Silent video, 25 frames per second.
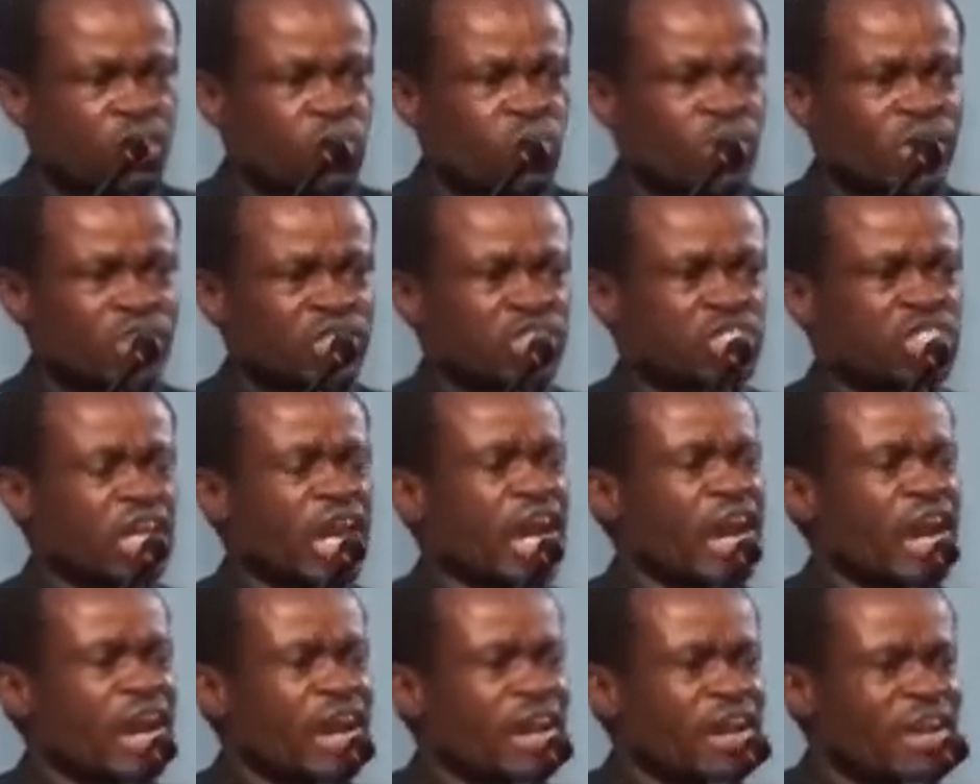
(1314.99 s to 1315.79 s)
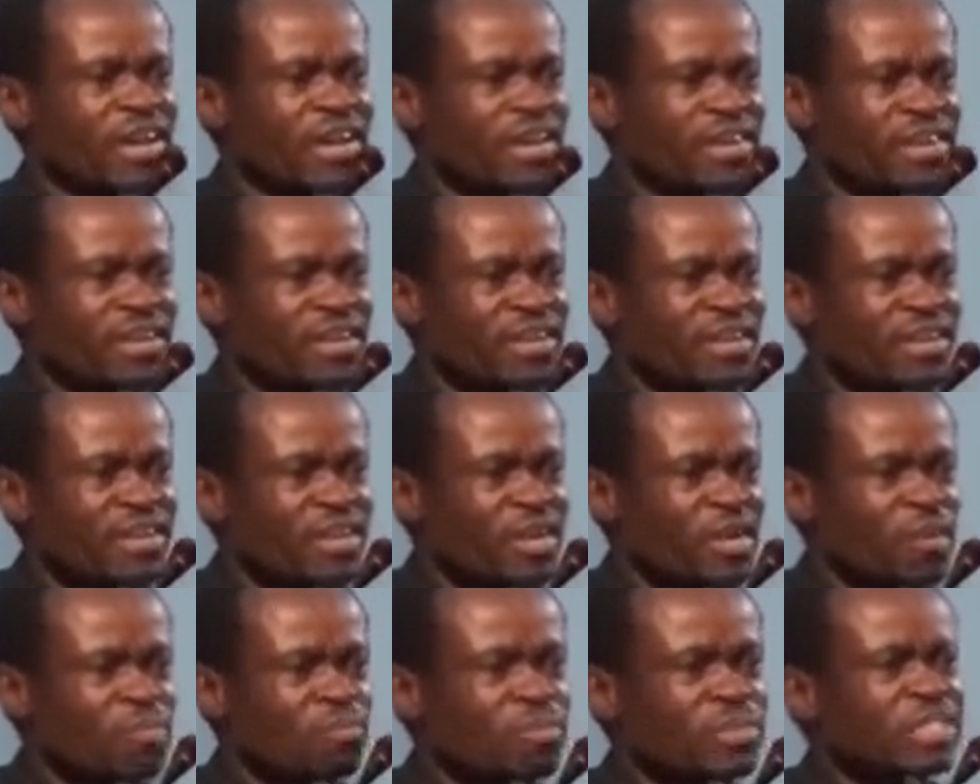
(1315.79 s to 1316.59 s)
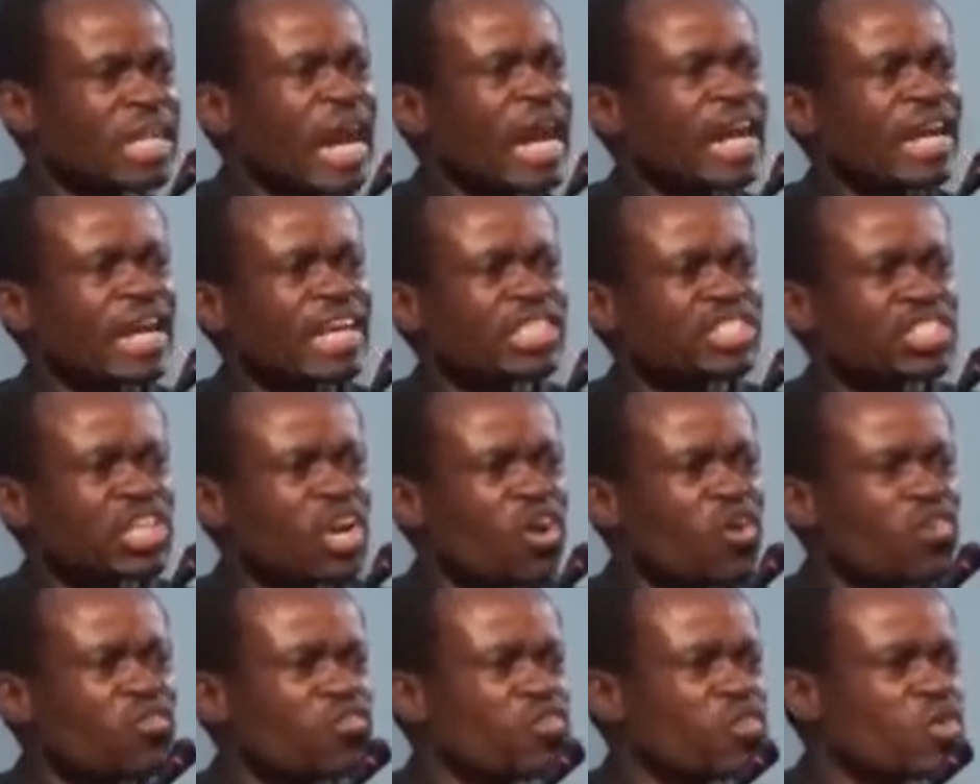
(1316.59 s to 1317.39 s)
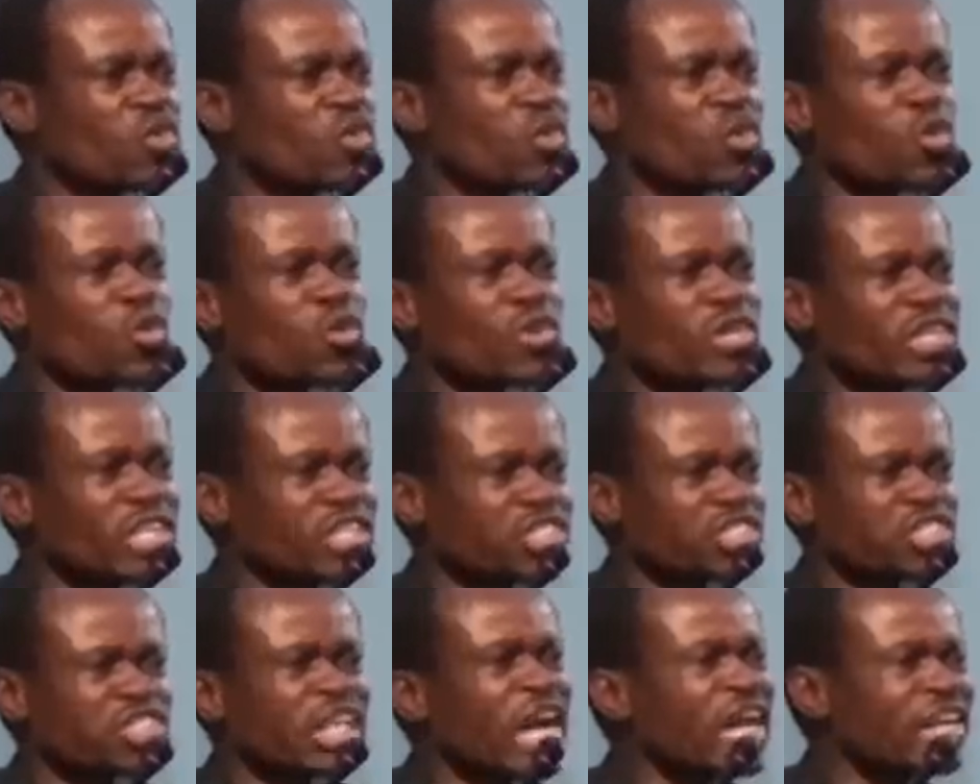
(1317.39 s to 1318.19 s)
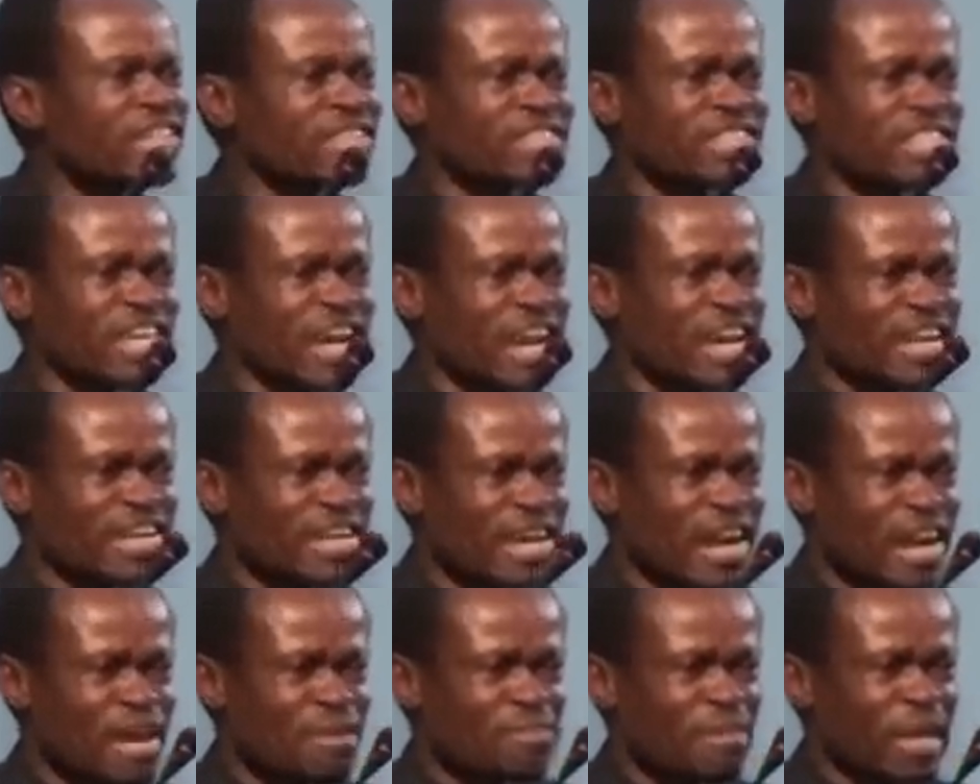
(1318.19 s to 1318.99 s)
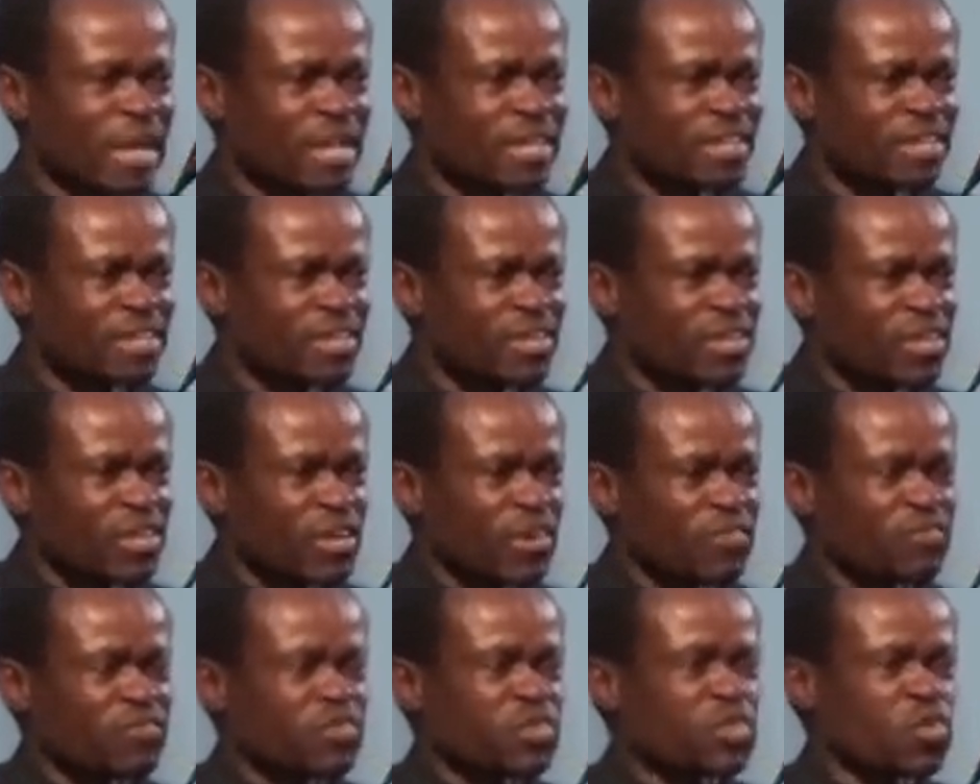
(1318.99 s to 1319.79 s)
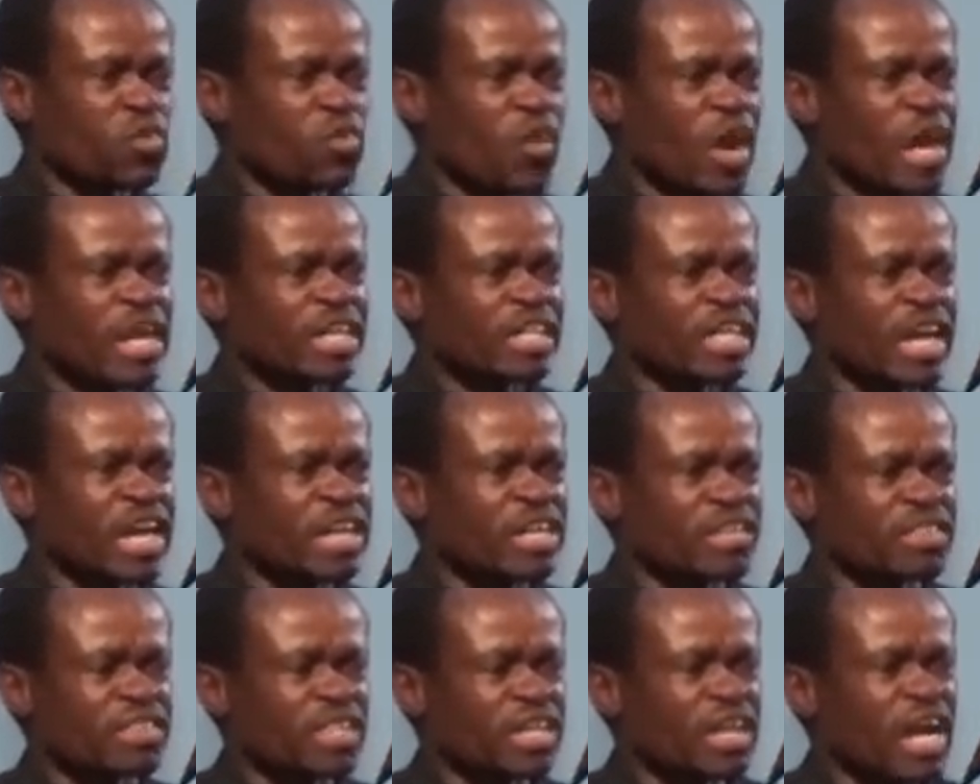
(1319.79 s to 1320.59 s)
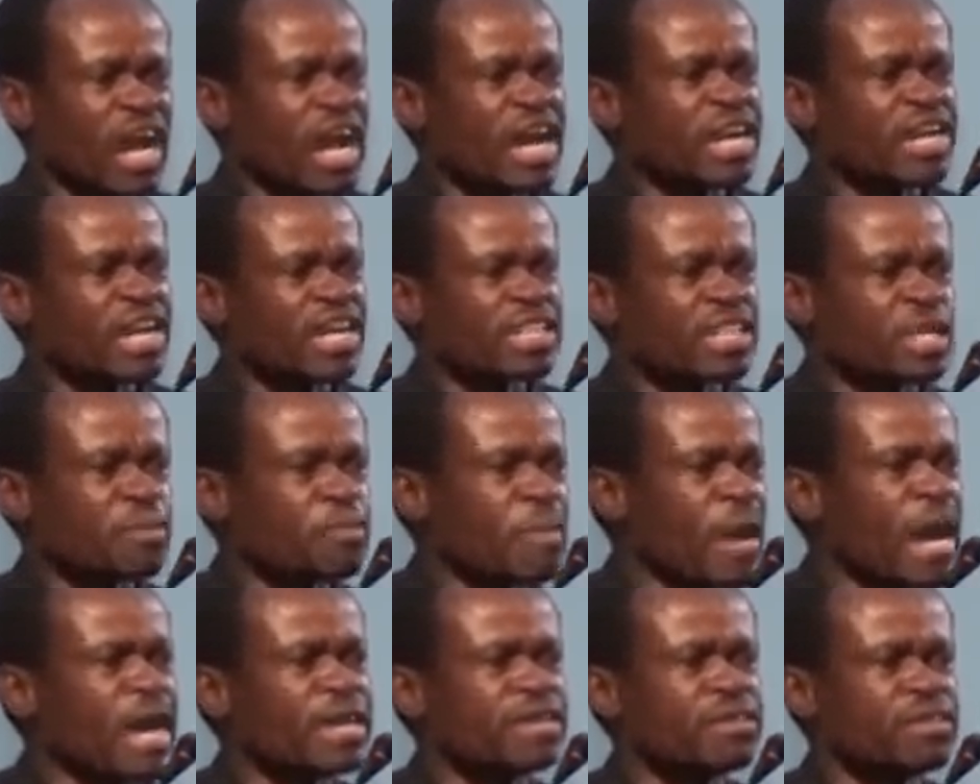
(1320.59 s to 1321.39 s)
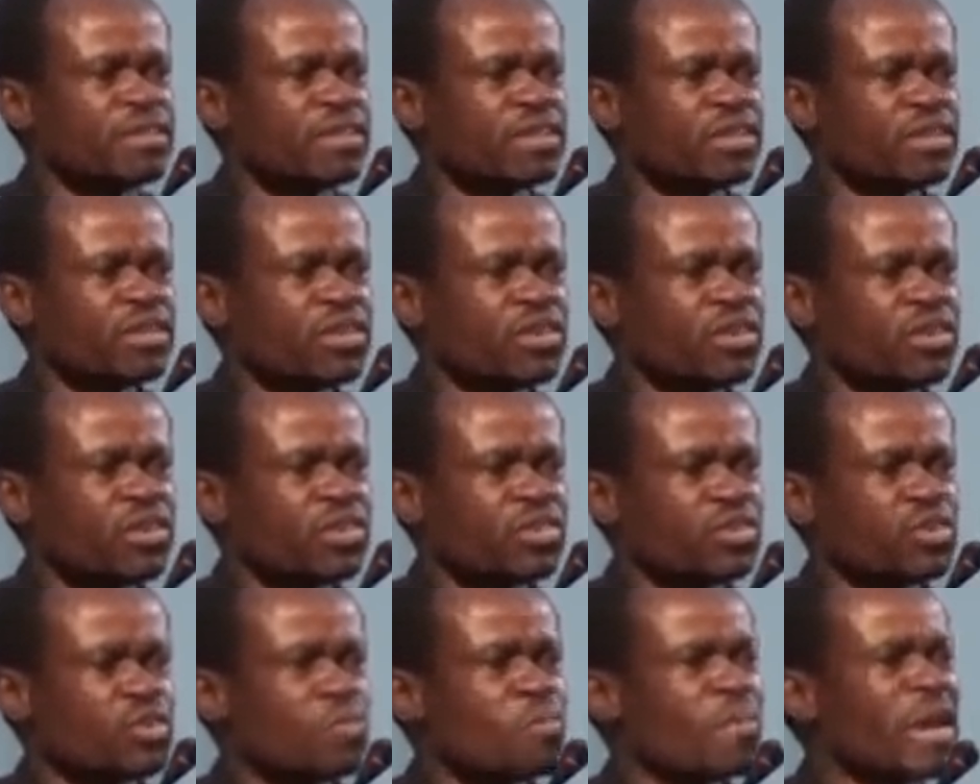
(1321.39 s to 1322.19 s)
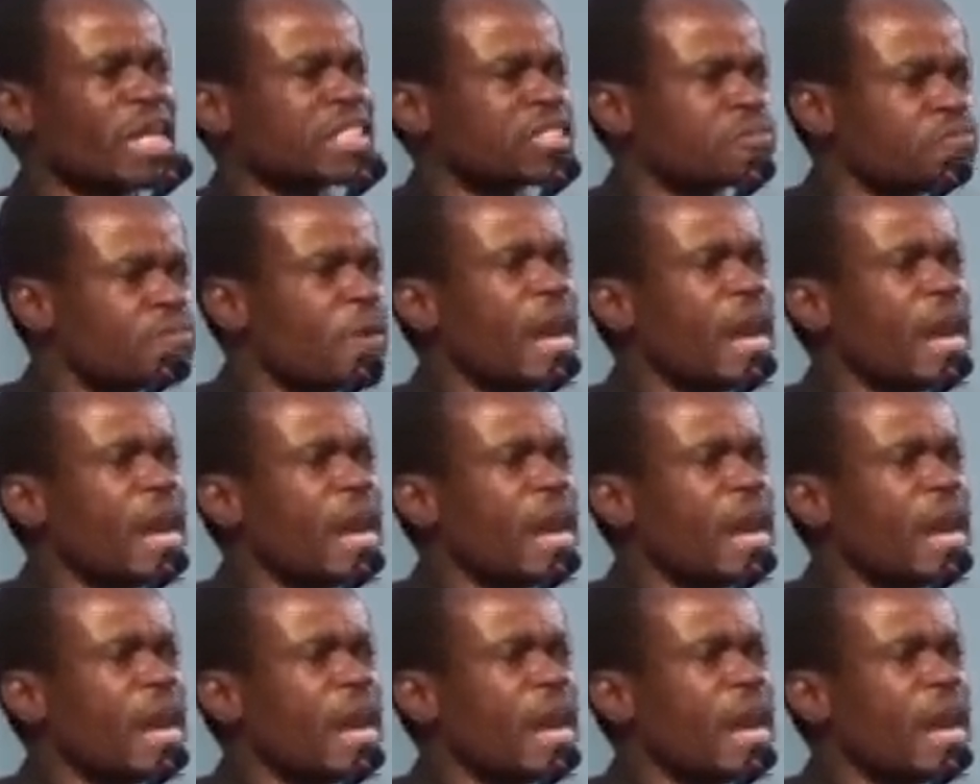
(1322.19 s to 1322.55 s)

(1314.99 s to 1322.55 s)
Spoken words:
We say, mtaka cha uvunguni sharti aina. If you want anything under the bed, you must